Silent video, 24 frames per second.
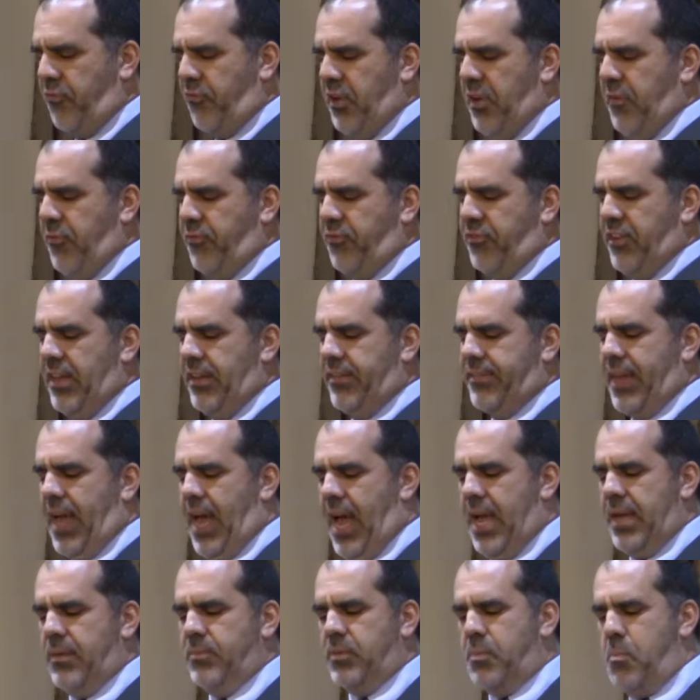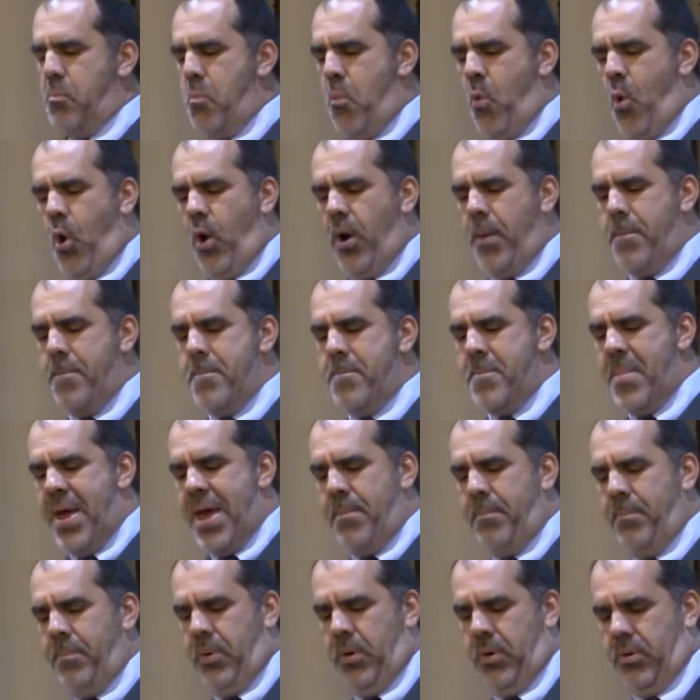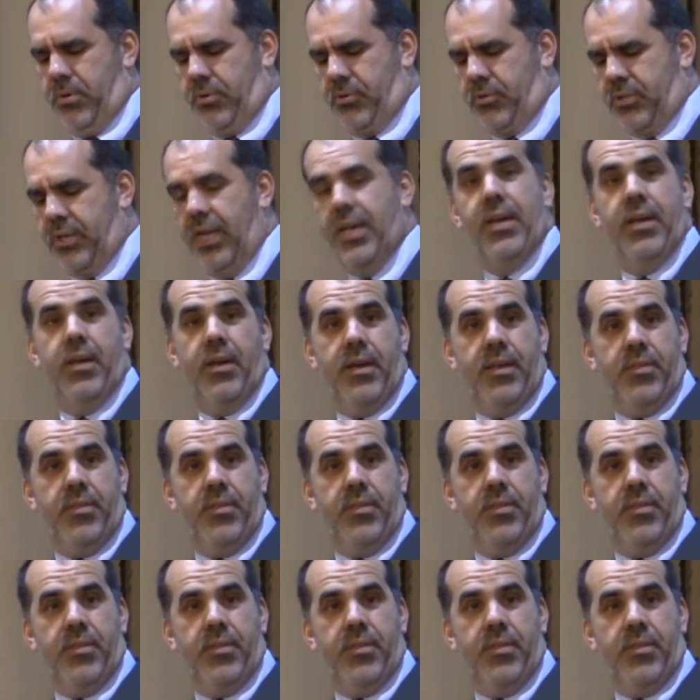fifty times more members